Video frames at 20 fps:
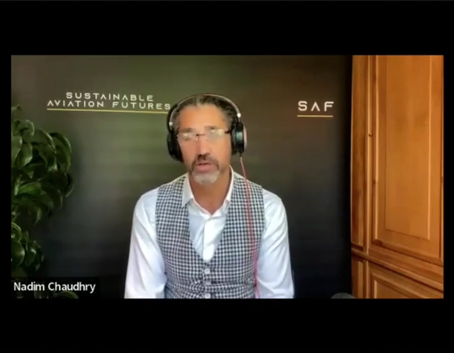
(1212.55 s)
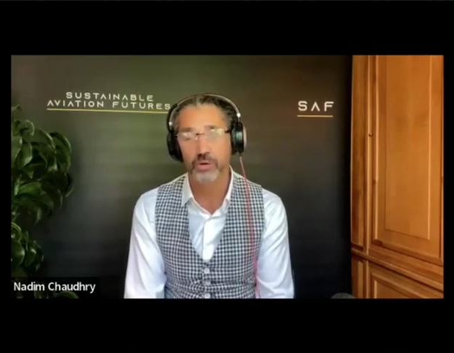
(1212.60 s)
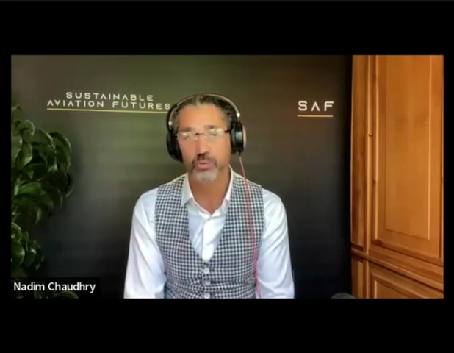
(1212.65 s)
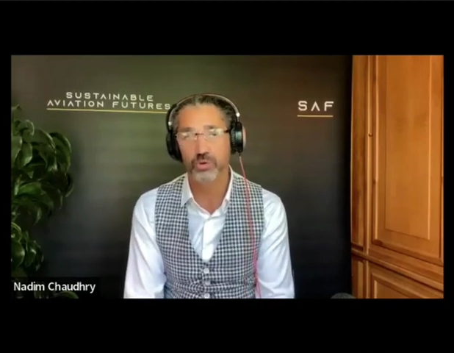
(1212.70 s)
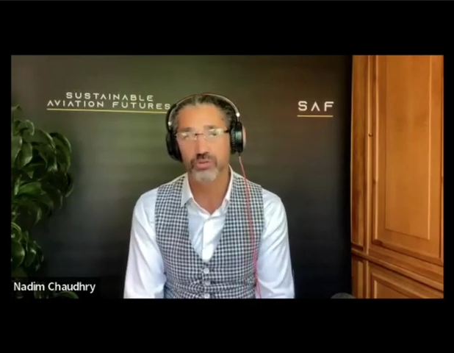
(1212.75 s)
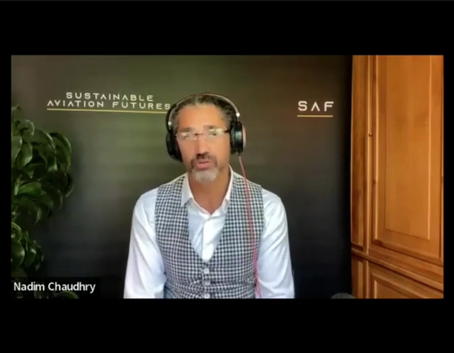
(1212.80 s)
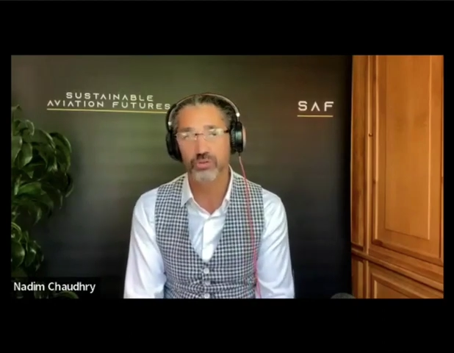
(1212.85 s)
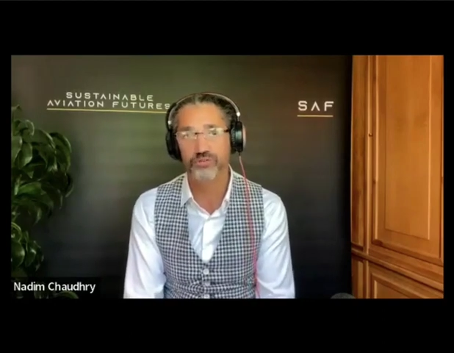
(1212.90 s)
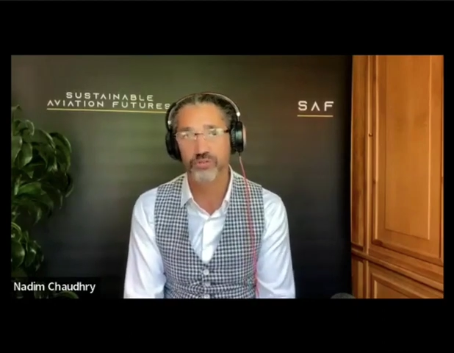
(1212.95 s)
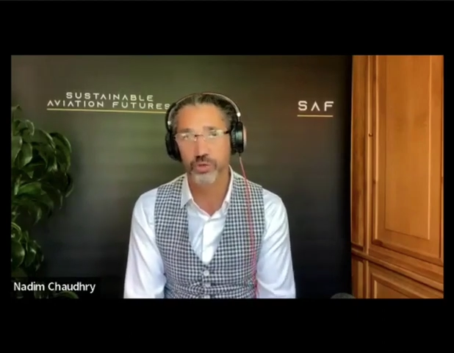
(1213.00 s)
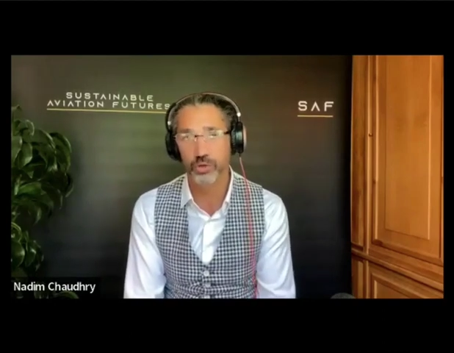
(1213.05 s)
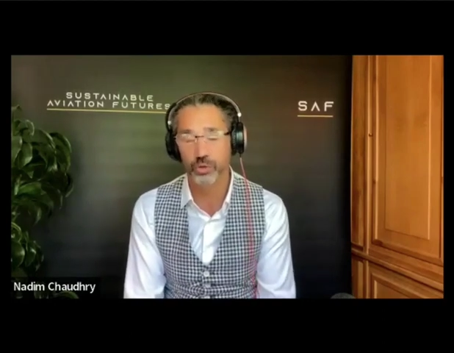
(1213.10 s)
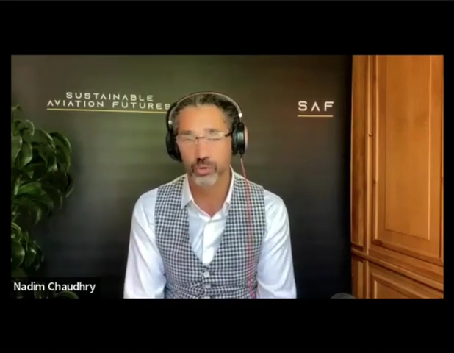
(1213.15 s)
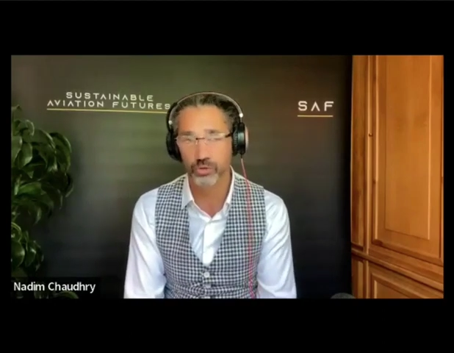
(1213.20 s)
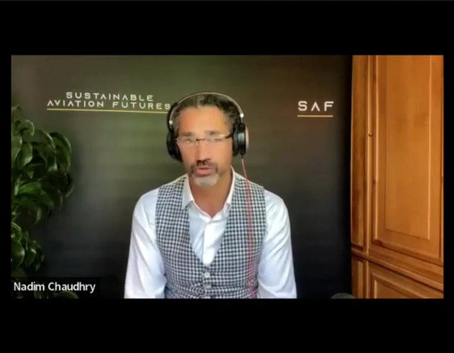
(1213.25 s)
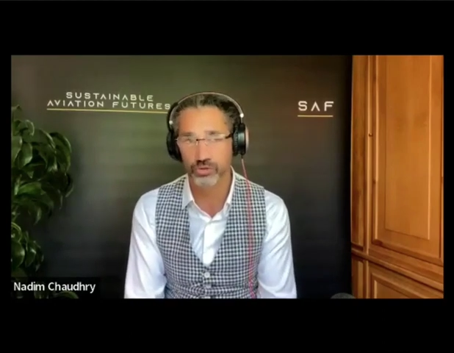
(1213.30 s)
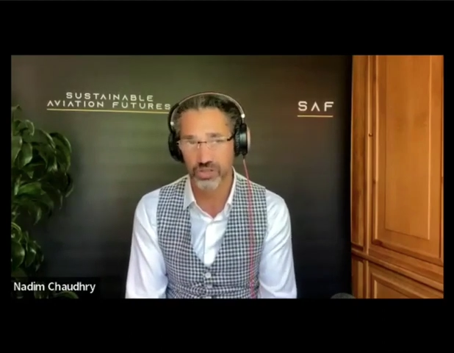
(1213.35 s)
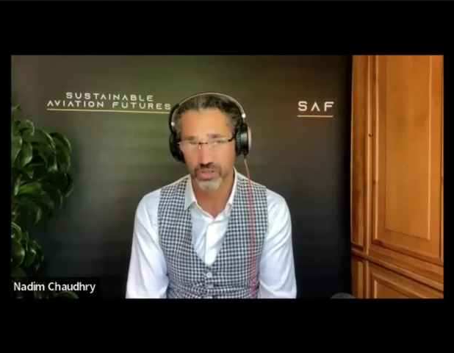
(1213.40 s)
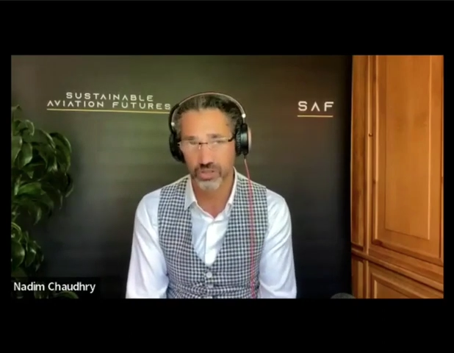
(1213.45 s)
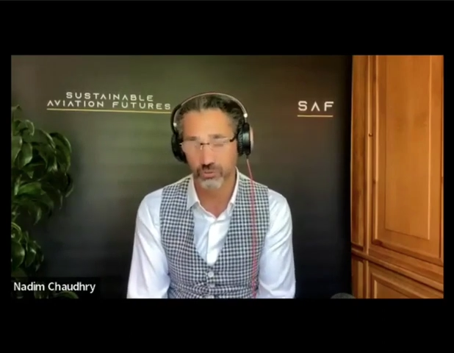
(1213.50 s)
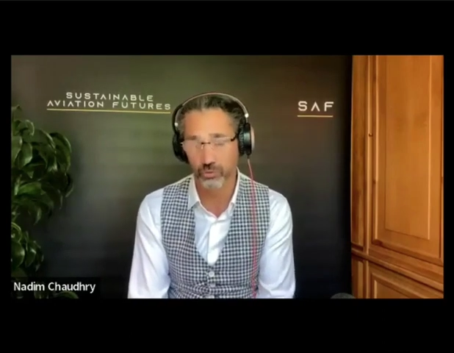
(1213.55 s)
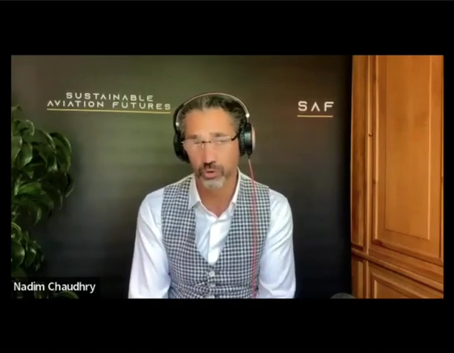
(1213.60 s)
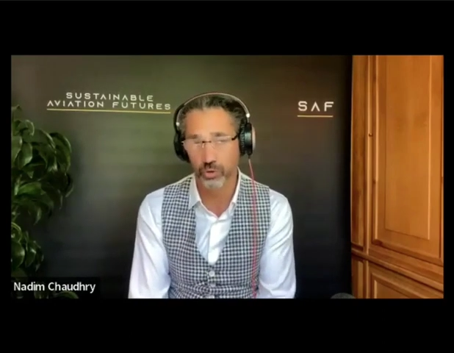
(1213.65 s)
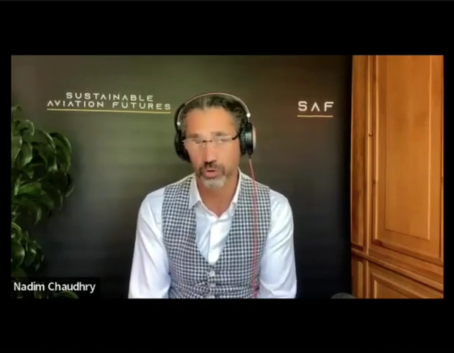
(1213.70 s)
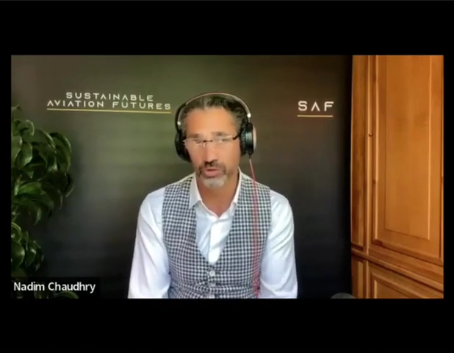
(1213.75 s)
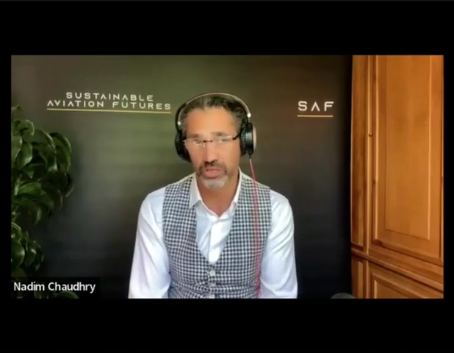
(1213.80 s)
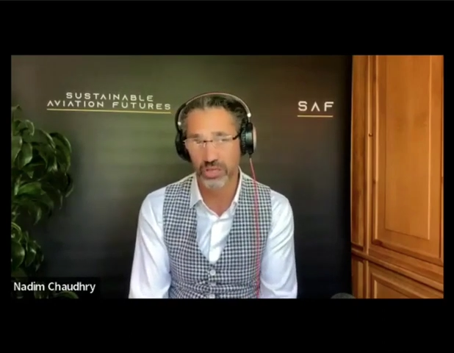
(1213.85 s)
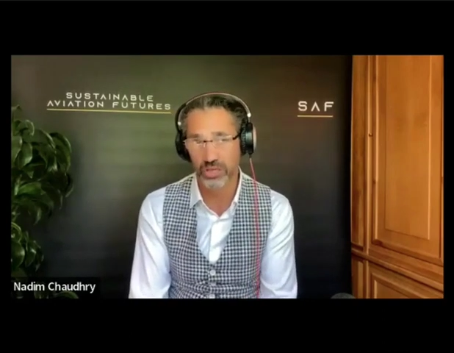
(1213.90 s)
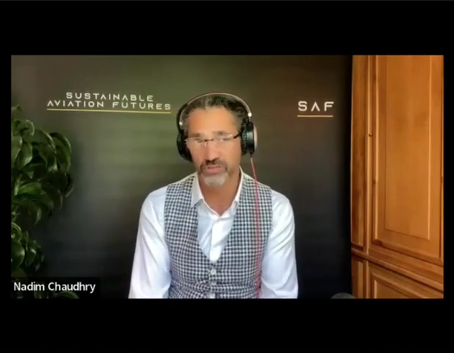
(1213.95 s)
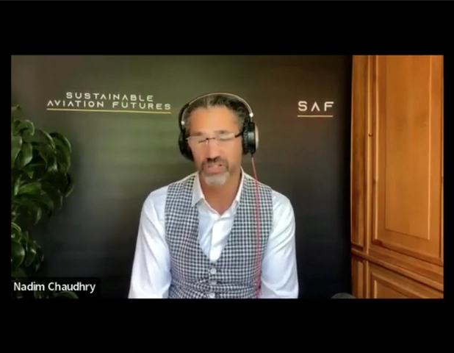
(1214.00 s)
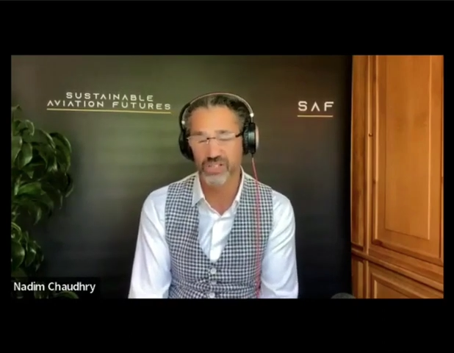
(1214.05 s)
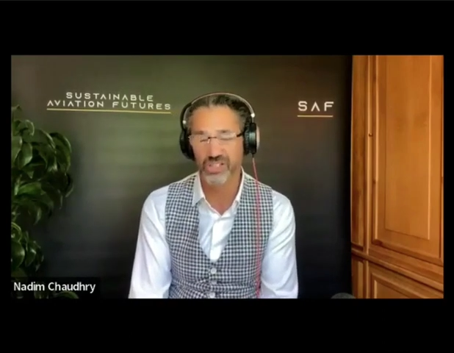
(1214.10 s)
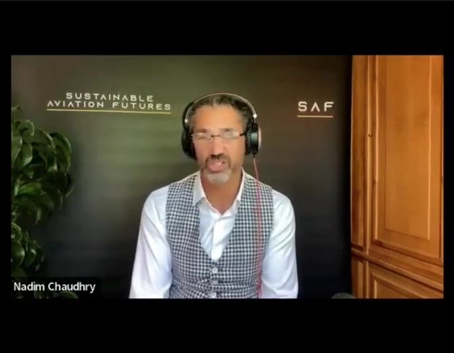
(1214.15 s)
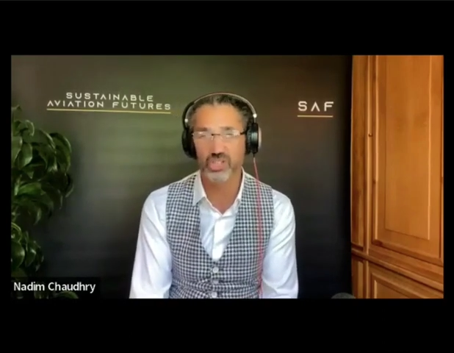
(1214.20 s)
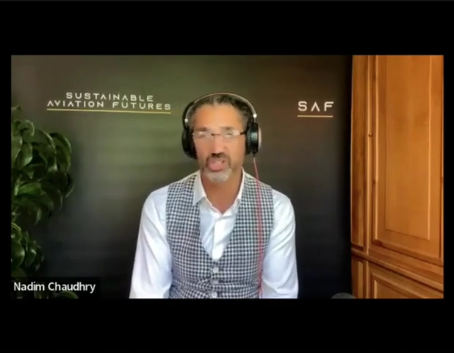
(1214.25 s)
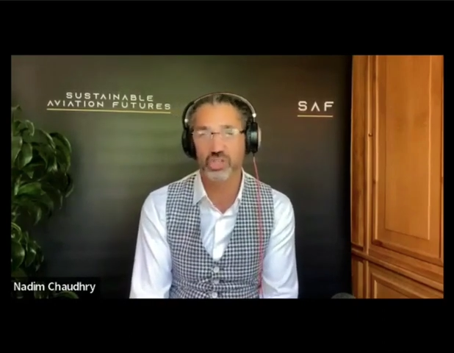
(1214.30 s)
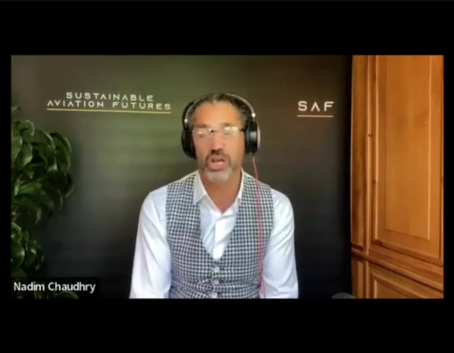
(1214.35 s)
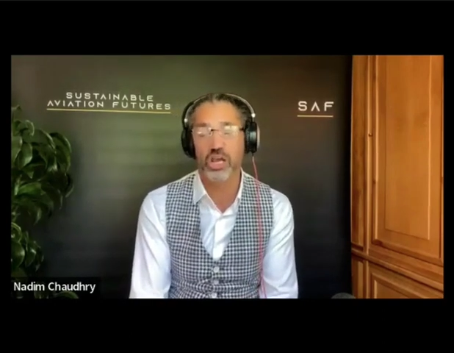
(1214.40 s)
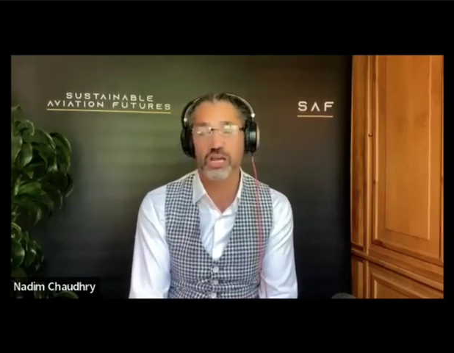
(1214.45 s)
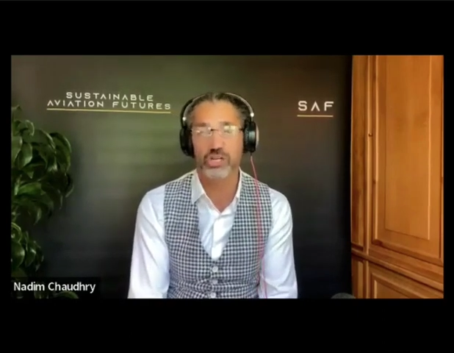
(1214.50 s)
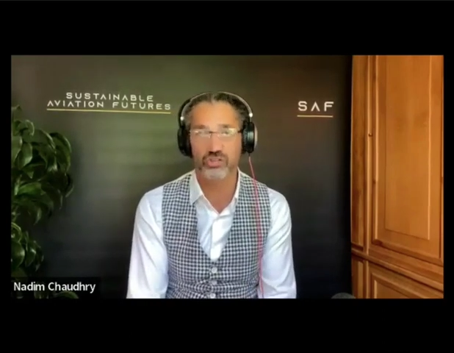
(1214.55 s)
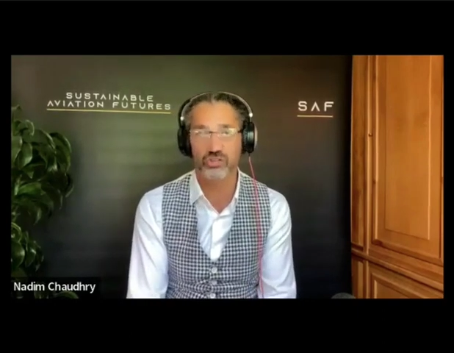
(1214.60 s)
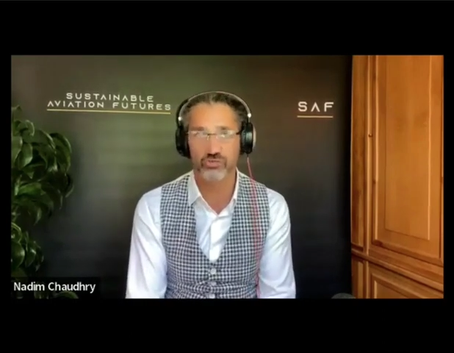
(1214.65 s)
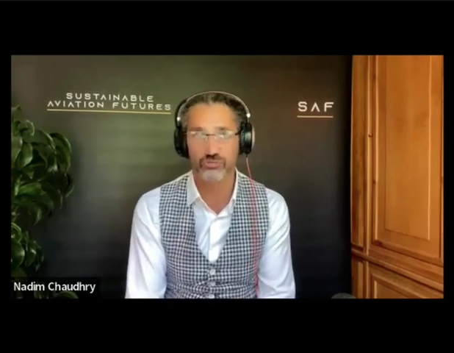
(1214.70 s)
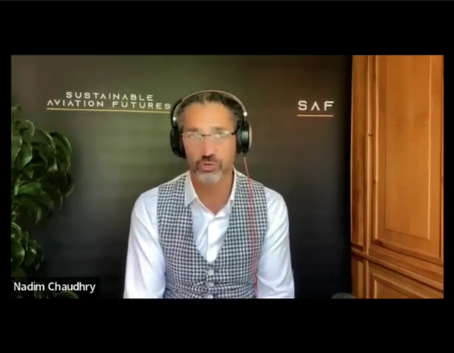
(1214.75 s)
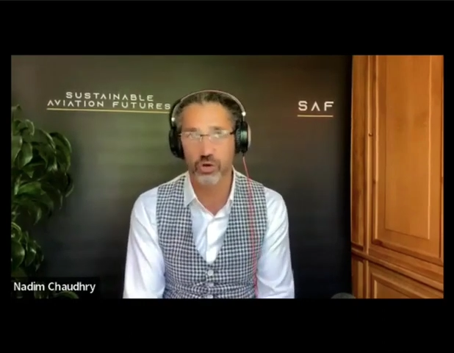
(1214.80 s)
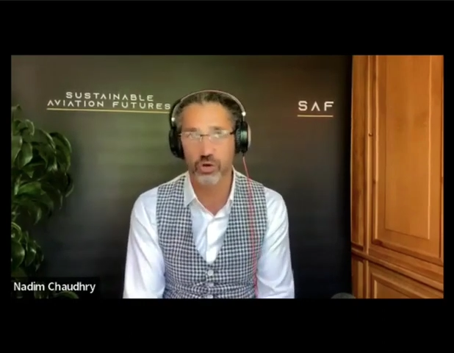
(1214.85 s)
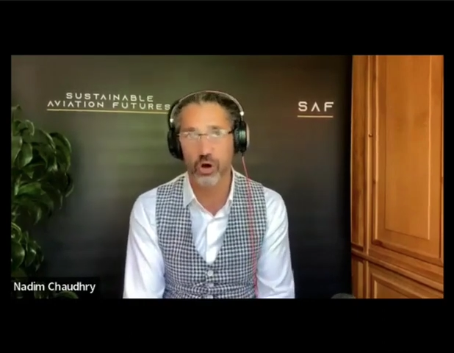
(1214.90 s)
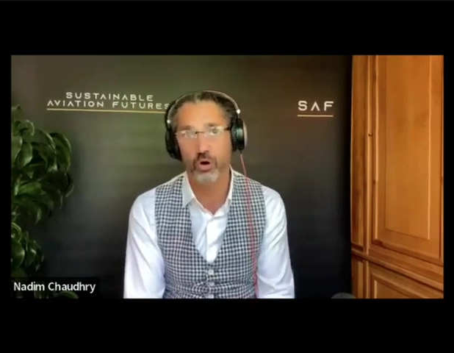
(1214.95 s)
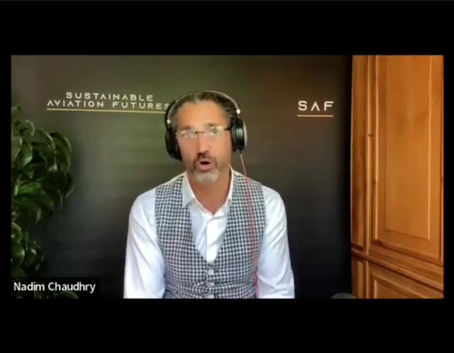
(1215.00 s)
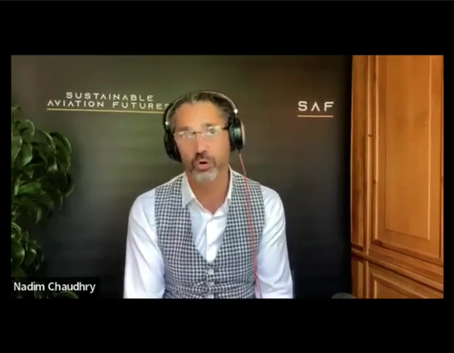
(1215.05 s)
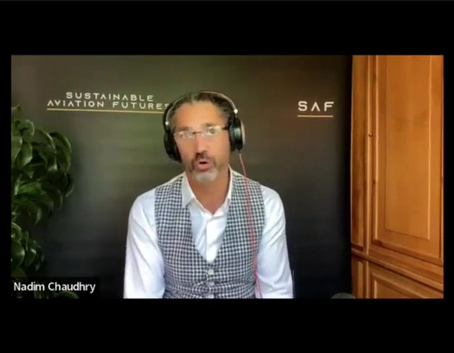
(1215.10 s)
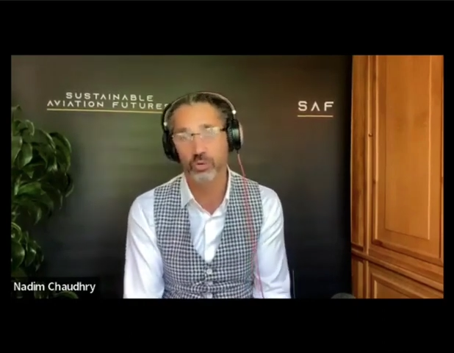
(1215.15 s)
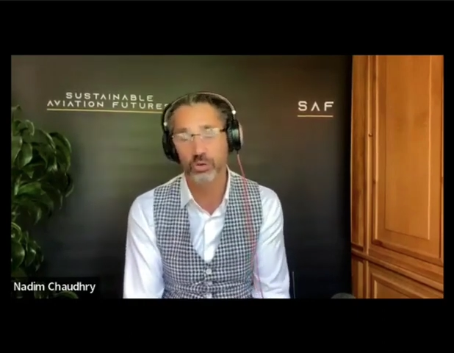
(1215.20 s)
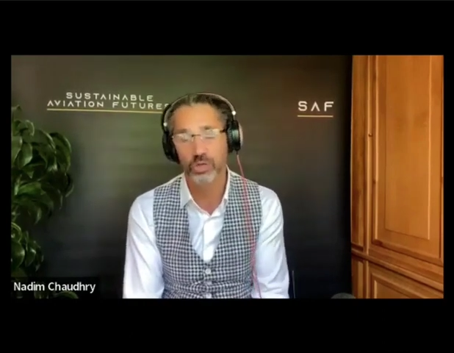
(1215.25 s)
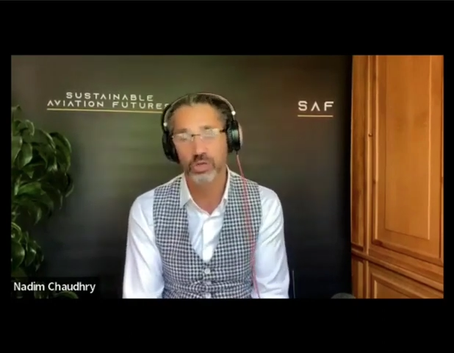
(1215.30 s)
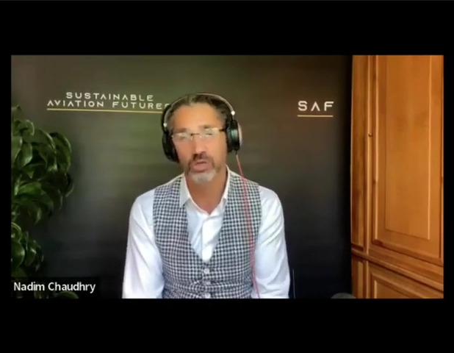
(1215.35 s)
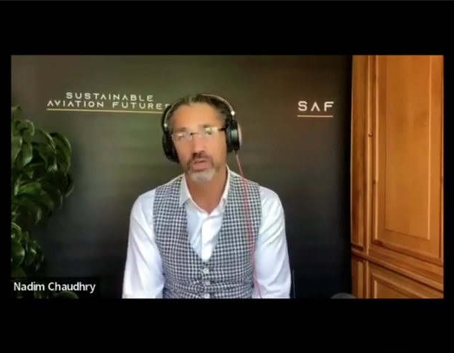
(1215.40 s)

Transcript: with fuel so the Royal Navy could change from coal